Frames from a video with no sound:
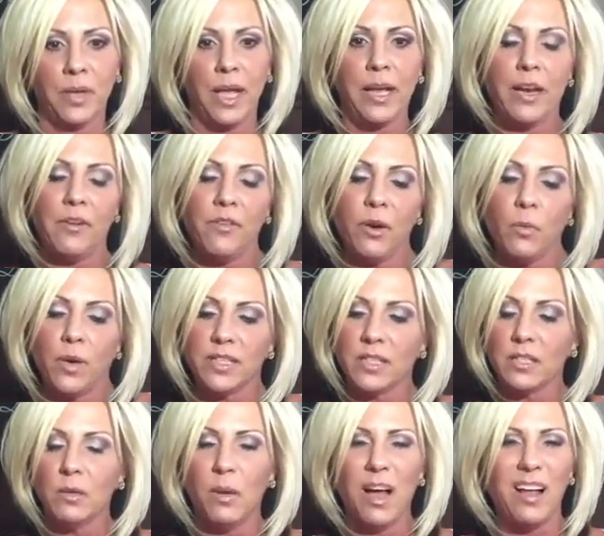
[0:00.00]
And every once
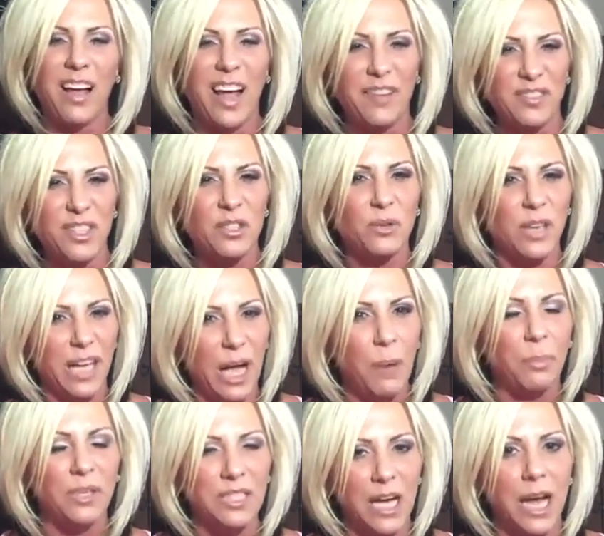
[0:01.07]
in a while, I have to do it a
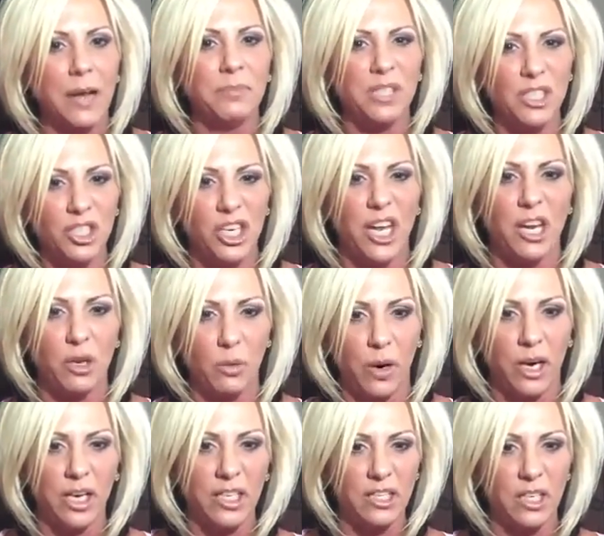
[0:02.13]
couple of times in
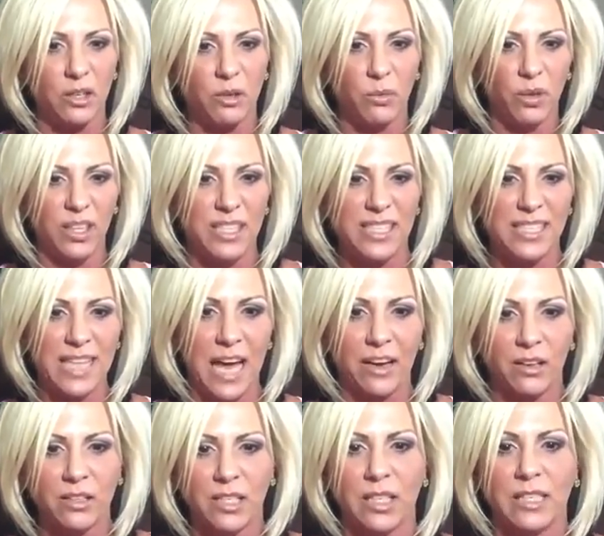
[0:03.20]
January until it really
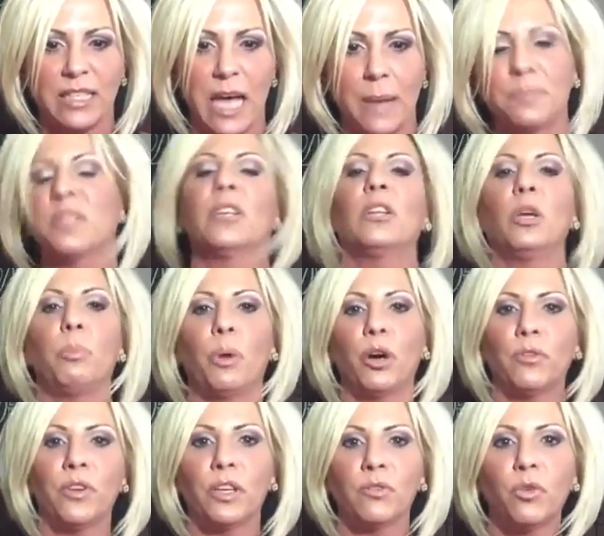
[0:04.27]
settles and it's absolutely
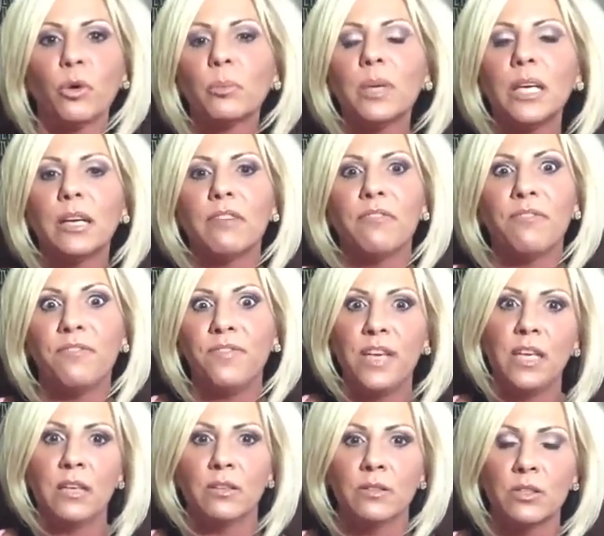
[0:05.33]
perfect for me and it
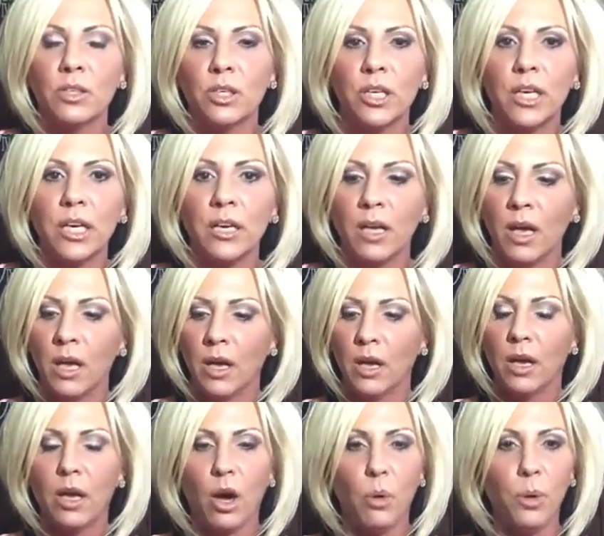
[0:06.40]
feels good.
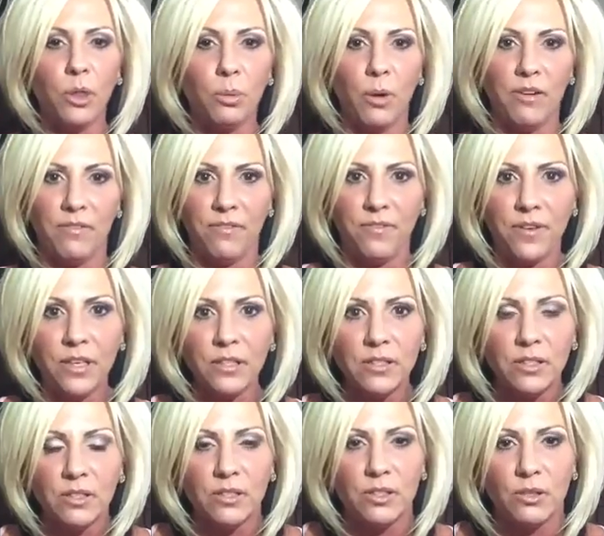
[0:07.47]
Go with what feels
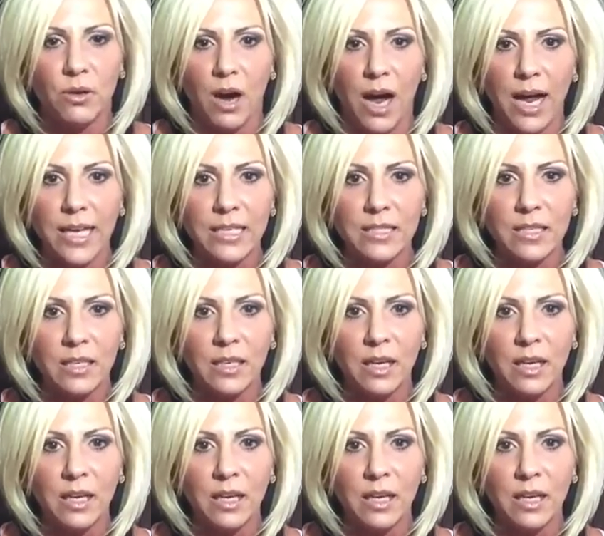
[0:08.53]
good, you guys.